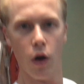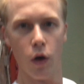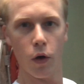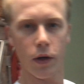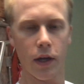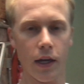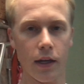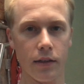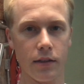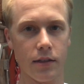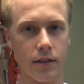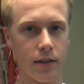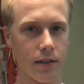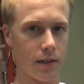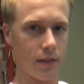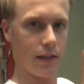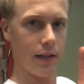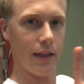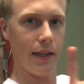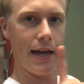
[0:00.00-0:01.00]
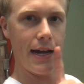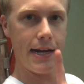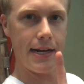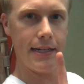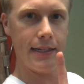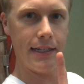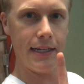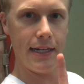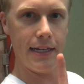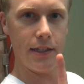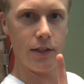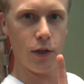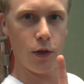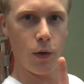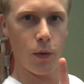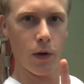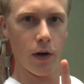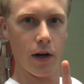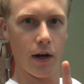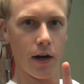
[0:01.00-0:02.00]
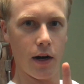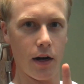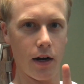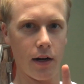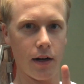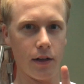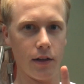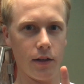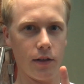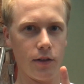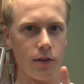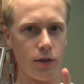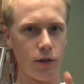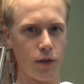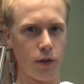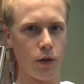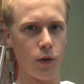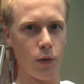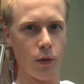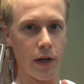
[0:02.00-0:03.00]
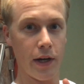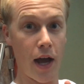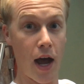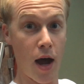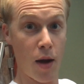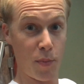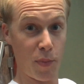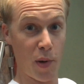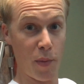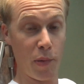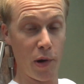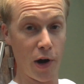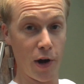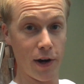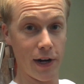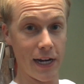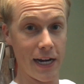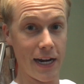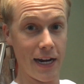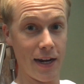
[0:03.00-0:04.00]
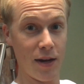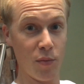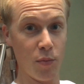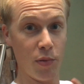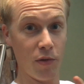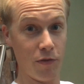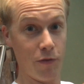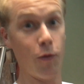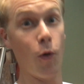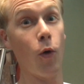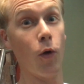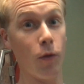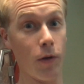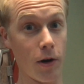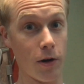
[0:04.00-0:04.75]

Okay, slight detour to an opera party before